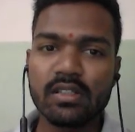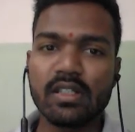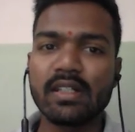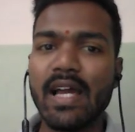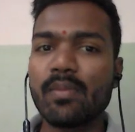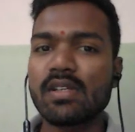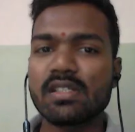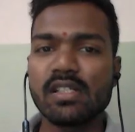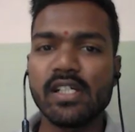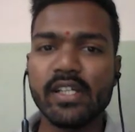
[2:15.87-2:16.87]
The
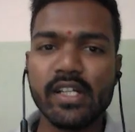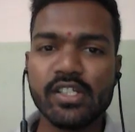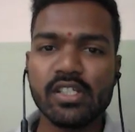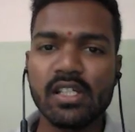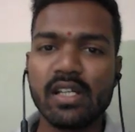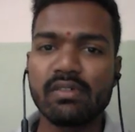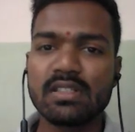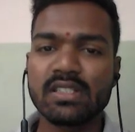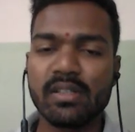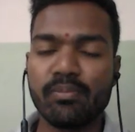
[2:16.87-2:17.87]
dimensionality reduction
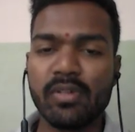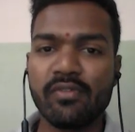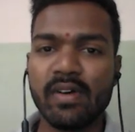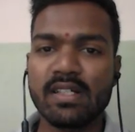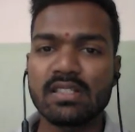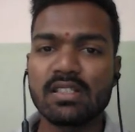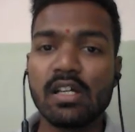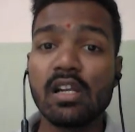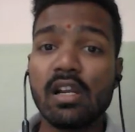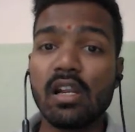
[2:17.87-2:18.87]
level simplifies
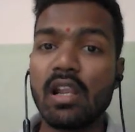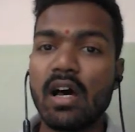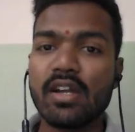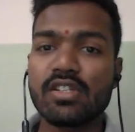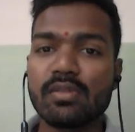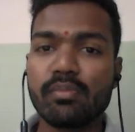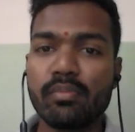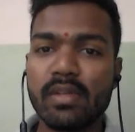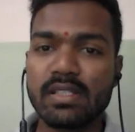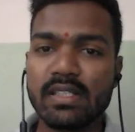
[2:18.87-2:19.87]
large,
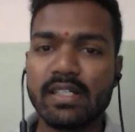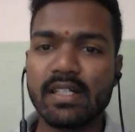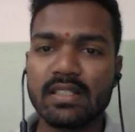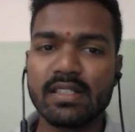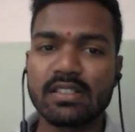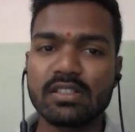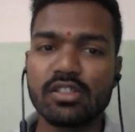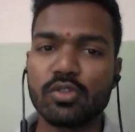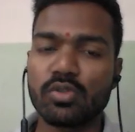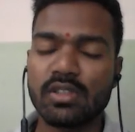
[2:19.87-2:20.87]
messy datasets
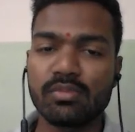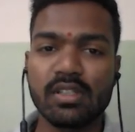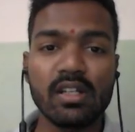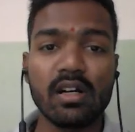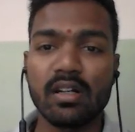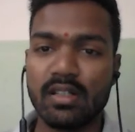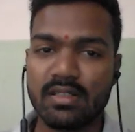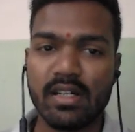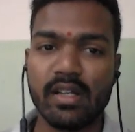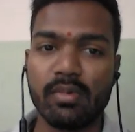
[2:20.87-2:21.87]
into something
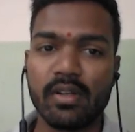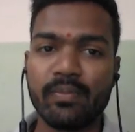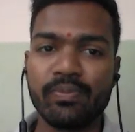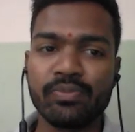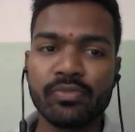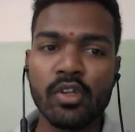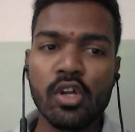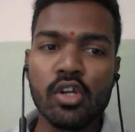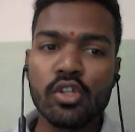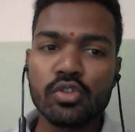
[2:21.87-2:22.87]
understandable.
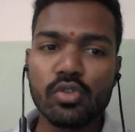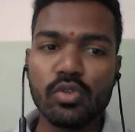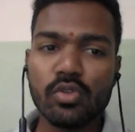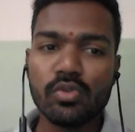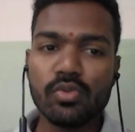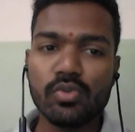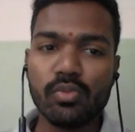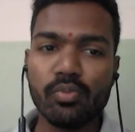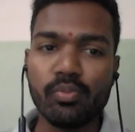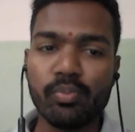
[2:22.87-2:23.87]
So
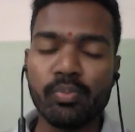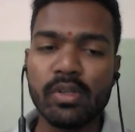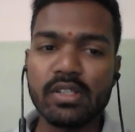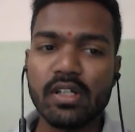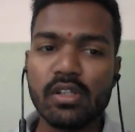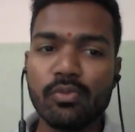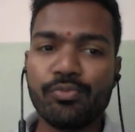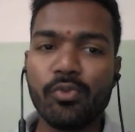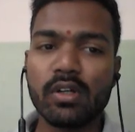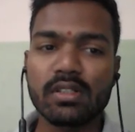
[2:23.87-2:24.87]
basically,
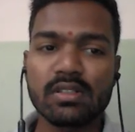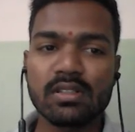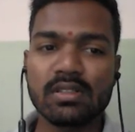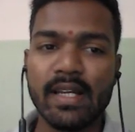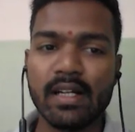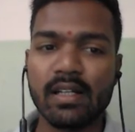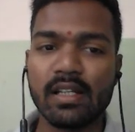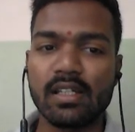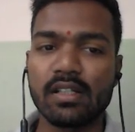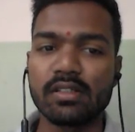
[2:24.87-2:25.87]
what is the
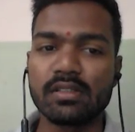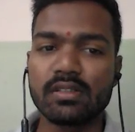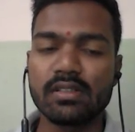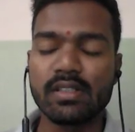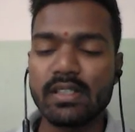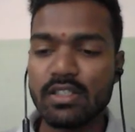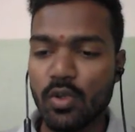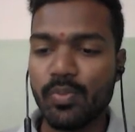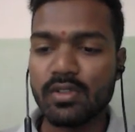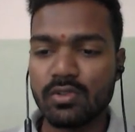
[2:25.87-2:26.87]
scikit-learn? It is
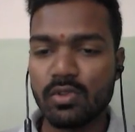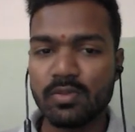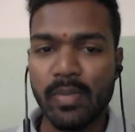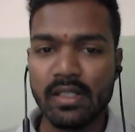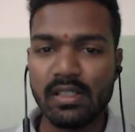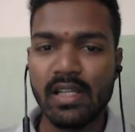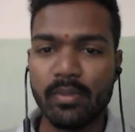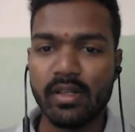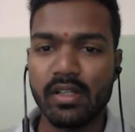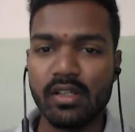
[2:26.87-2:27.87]
open source Python
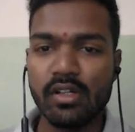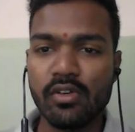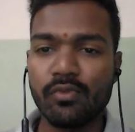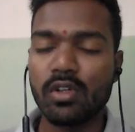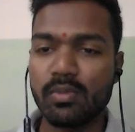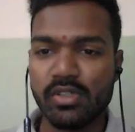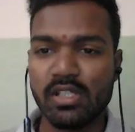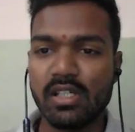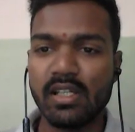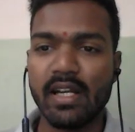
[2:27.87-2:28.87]
library for the
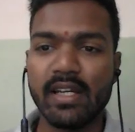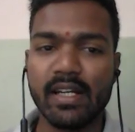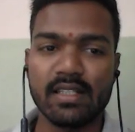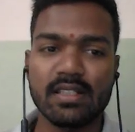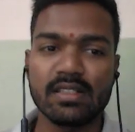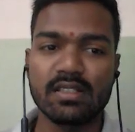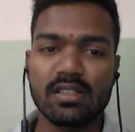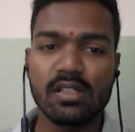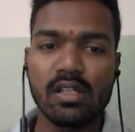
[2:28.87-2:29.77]
machine learning and data science,